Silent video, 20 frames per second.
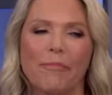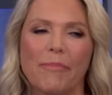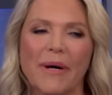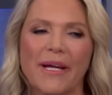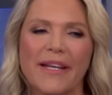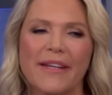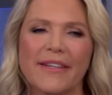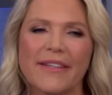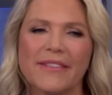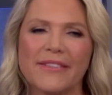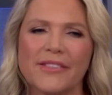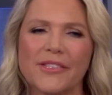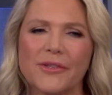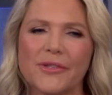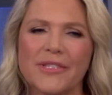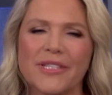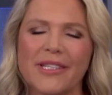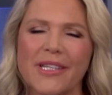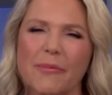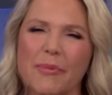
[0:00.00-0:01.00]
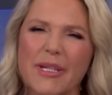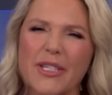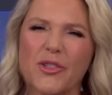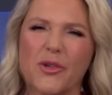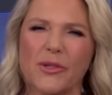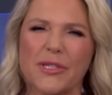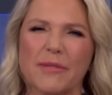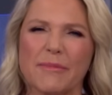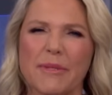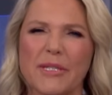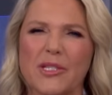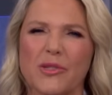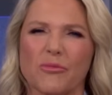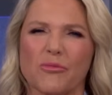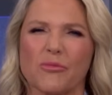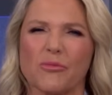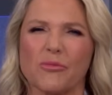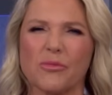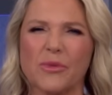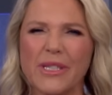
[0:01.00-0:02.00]
But do celebrity endorsements
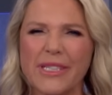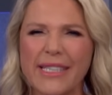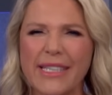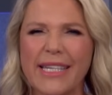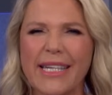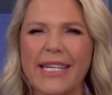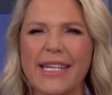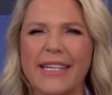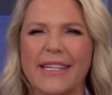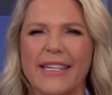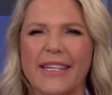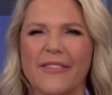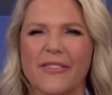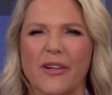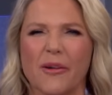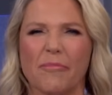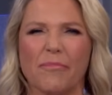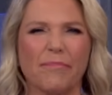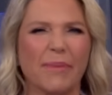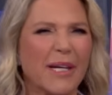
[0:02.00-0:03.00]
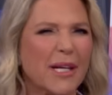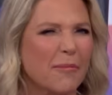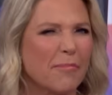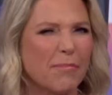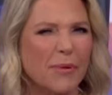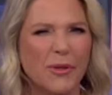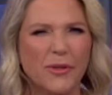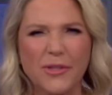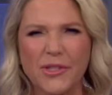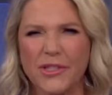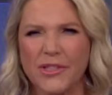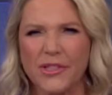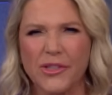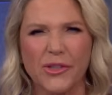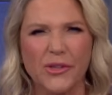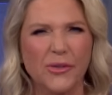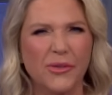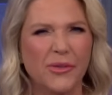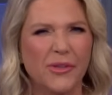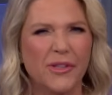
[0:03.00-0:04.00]
really give a big boost
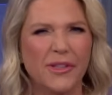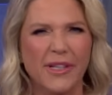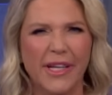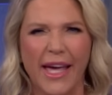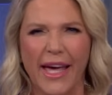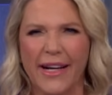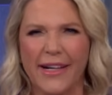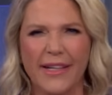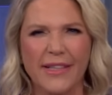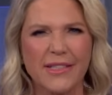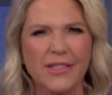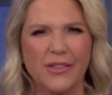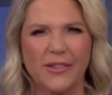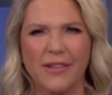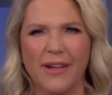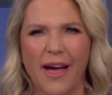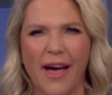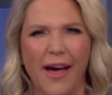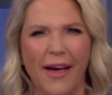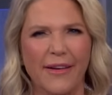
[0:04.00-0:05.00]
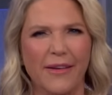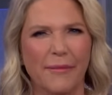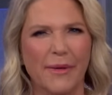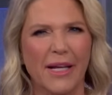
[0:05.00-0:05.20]
to the candidates or not?